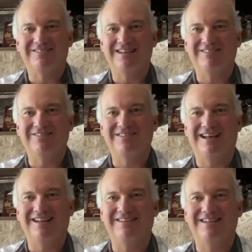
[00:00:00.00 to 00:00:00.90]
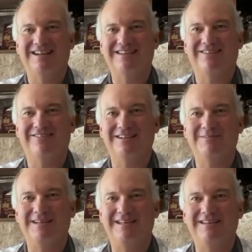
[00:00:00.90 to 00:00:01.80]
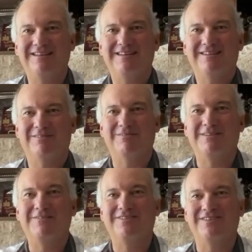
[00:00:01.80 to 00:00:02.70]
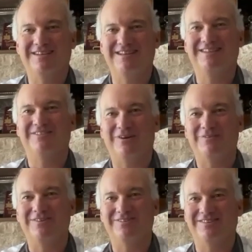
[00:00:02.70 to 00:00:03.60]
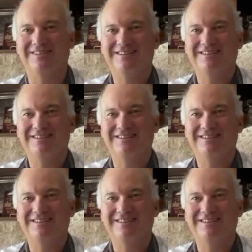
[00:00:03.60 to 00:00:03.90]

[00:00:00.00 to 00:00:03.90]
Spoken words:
it was not going to be what we envisioned for our future.